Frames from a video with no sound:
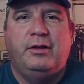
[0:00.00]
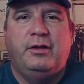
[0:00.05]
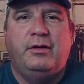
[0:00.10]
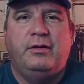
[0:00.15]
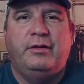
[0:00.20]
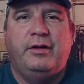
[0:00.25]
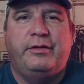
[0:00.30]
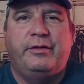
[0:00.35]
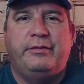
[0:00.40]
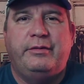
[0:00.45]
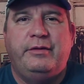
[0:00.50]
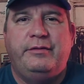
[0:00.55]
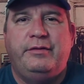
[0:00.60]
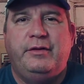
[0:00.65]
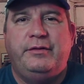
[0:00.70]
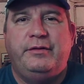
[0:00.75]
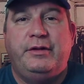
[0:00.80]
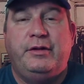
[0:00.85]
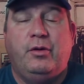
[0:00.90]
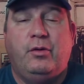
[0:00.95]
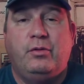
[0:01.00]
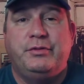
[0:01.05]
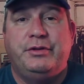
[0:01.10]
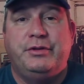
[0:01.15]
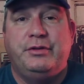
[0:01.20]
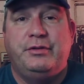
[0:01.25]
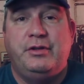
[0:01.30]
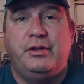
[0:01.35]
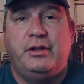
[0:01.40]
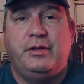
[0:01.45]
350 Olds
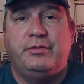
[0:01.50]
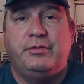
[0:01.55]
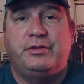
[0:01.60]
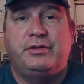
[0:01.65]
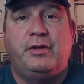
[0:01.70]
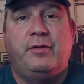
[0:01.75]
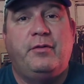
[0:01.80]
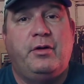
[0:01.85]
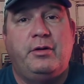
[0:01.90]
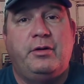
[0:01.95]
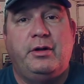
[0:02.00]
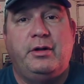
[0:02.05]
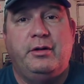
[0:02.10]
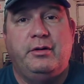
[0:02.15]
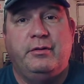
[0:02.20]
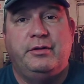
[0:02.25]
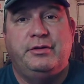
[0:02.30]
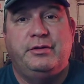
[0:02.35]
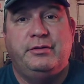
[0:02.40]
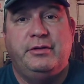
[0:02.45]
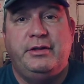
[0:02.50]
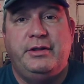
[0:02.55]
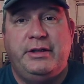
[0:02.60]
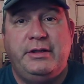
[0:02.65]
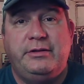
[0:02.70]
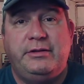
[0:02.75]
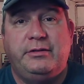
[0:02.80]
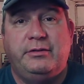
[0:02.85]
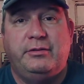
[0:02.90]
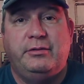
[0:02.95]
engine that was converted over to a
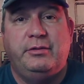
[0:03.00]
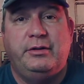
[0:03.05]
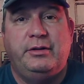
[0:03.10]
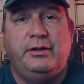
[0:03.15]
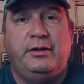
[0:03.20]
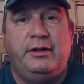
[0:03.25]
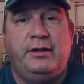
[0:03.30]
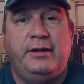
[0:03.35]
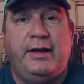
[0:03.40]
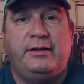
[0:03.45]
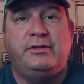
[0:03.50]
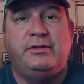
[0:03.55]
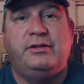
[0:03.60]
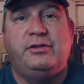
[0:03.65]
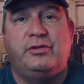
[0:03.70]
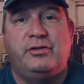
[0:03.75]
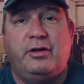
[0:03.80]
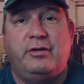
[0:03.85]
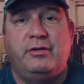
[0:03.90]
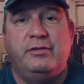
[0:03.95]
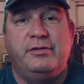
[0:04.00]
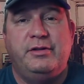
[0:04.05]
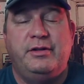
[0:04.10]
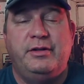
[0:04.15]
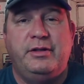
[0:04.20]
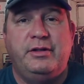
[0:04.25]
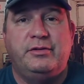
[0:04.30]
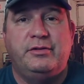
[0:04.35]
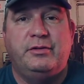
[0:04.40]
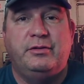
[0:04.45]
diesel. It didn't actually start as a
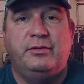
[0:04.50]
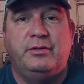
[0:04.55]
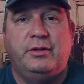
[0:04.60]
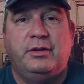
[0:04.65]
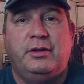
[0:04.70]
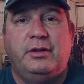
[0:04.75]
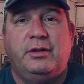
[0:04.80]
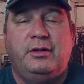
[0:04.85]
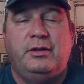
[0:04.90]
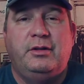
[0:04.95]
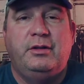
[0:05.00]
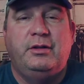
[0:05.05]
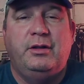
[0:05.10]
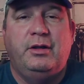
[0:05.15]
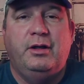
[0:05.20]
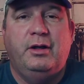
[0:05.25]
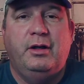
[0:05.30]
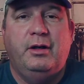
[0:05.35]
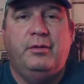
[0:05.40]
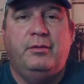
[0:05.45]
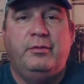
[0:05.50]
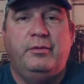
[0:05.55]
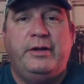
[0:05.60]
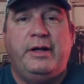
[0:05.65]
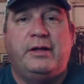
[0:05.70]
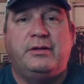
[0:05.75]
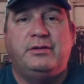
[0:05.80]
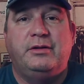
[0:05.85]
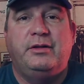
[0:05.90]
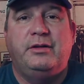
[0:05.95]
diesel. We
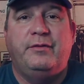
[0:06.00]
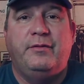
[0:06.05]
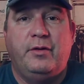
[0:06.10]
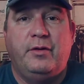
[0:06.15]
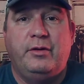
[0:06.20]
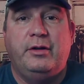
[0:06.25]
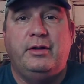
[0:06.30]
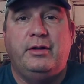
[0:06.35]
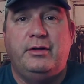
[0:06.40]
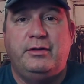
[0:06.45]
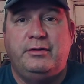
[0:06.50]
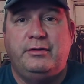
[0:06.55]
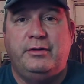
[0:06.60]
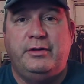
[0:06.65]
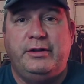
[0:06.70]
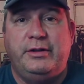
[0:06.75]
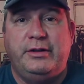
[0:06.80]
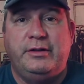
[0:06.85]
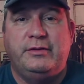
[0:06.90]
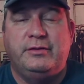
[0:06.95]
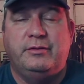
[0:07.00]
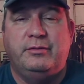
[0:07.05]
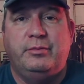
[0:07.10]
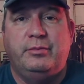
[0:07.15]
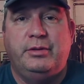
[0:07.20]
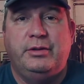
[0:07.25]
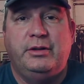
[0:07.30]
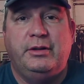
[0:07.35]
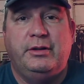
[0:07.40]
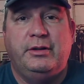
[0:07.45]
actually converted it to a diesel and put
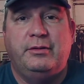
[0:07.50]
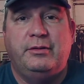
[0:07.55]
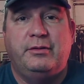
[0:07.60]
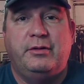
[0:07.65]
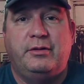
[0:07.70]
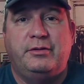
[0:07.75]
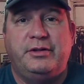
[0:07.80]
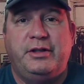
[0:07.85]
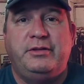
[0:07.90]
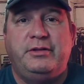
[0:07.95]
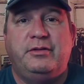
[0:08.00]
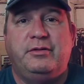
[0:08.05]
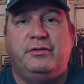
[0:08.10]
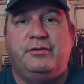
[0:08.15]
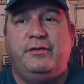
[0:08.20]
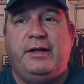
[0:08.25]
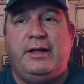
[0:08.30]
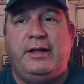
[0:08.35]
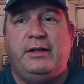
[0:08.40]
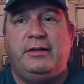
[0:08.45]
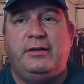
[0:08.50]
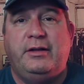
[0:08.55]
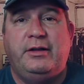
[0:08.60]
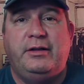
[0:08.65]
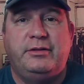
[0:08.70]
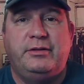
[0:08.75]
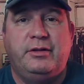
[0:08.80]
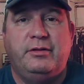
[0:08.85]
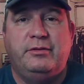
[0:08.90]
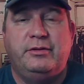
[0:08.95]
it in our teacher's van that he
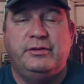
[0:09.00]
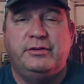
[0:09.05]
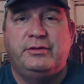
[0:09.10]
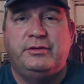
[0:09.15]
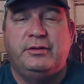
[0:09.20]
towed his